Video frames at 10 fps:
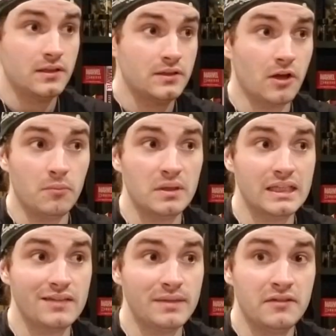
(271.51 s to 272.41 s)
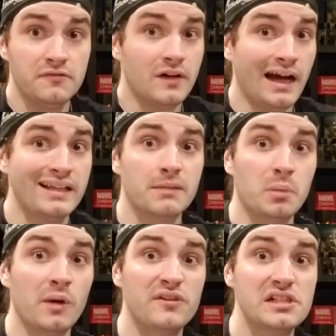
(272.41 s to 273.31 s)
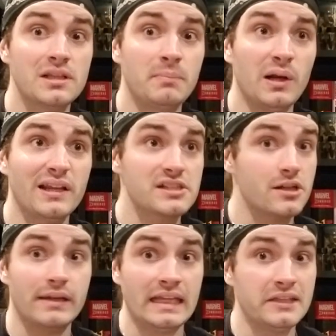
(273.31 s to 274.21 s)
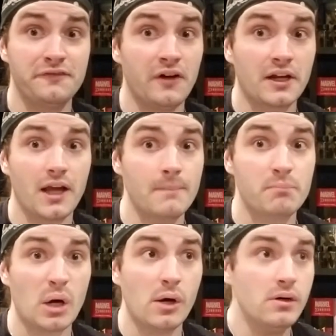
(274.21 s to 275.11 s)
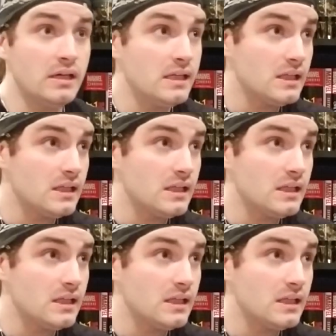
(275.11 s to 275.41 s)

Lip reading: Don't believe me? Fine, the proof is in the pudding, so eat the fuck up, bro.